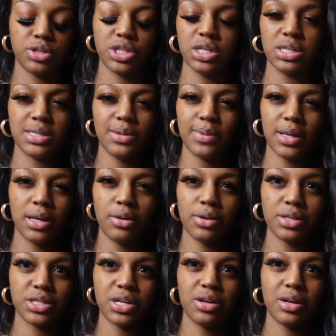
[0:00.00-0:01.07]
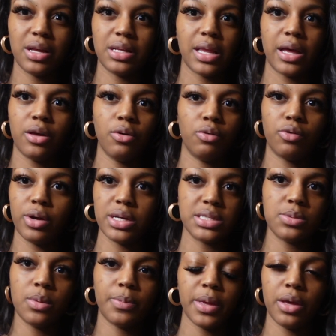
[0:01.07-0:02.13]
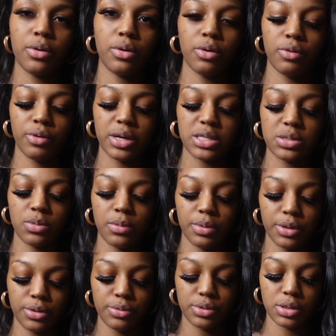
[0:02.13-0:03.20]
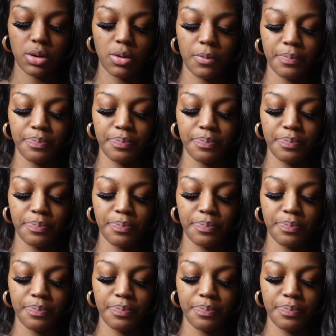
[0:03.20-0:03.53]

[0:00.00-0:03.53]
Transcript: cheesy when they know the gender. They like go crazy with pink or go crazy with blue. So